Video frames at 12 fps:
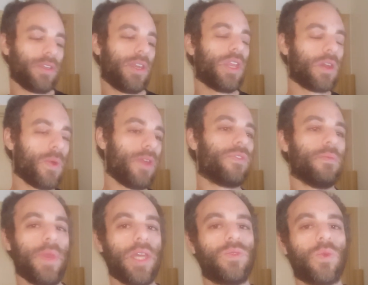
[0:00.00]
getting away from
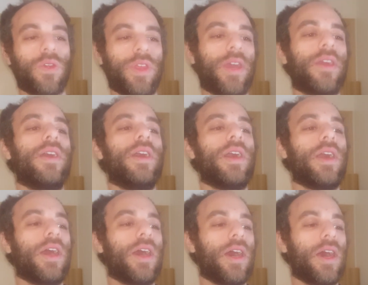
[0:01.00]
Mage War there,
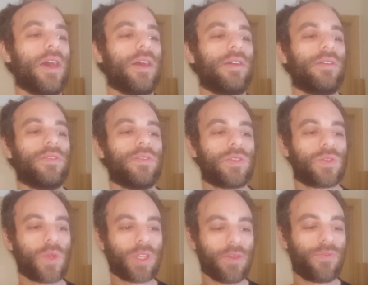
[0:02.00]

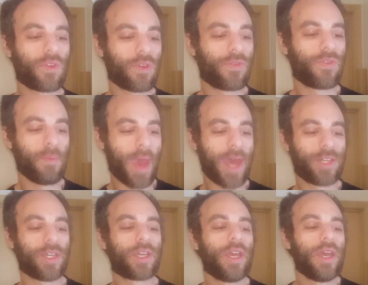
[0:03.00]
strictly for
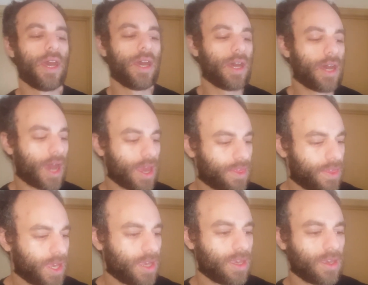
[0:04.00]
Magic, I
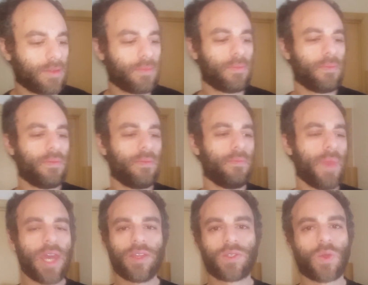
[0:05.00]
think
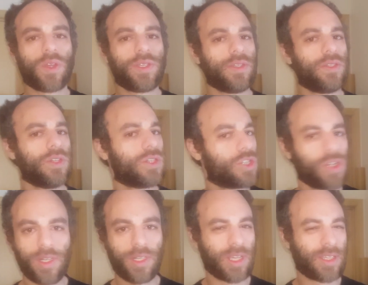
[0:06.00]
mana sources just
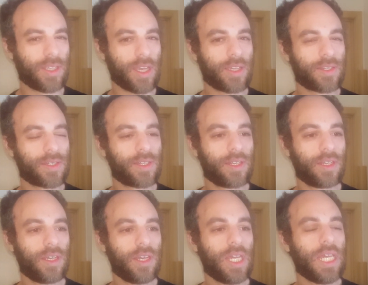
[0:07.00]
shouldn't exist.
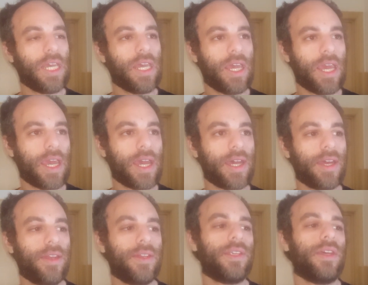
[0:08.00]

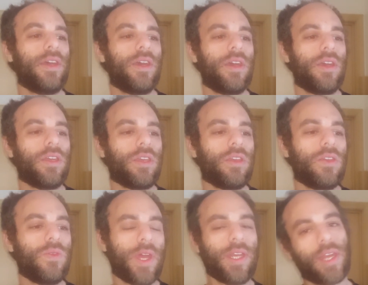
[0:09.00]
And
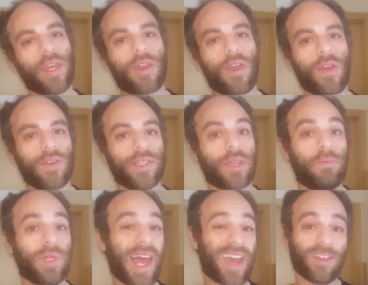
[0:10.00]
you then get cards like
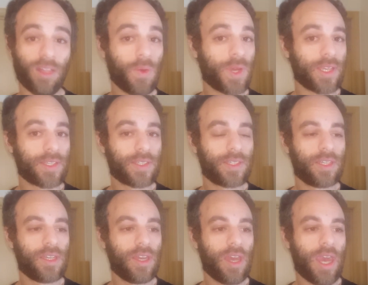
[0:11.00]
Black Lotus.
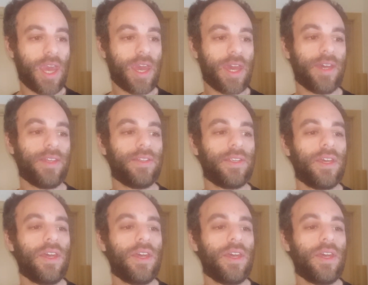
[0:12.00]
And